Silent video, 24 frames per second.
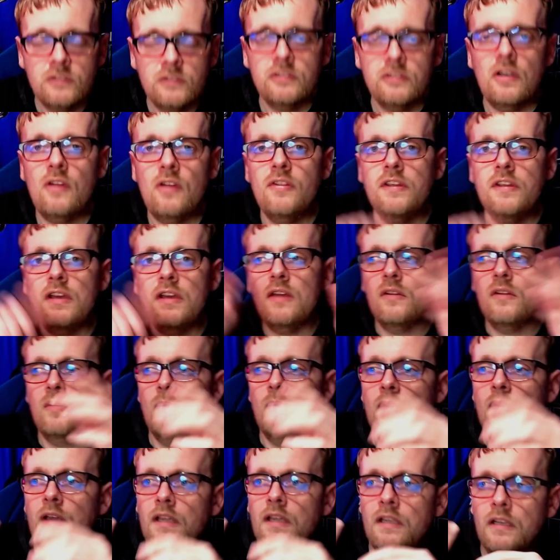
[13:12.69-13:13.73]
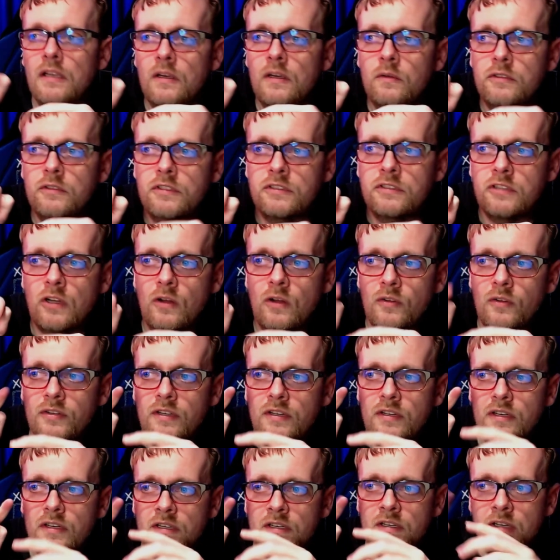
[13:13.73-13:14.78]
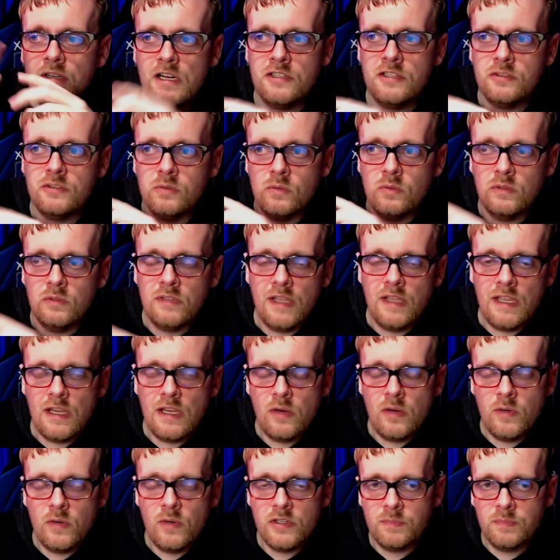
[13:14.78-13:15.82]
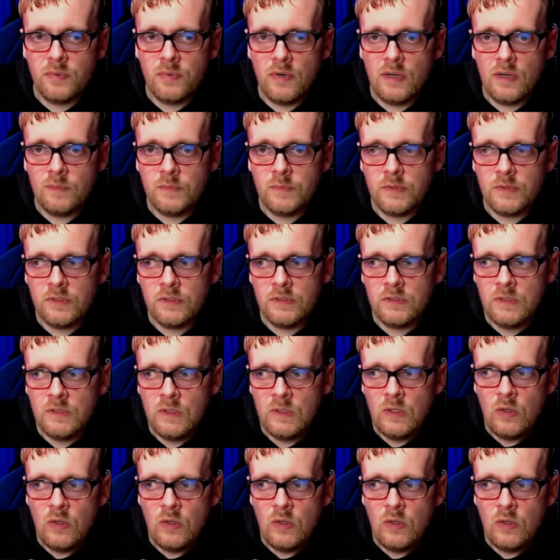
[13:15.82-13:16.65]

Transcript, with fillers: You saw the other way, which is called natural language prompting.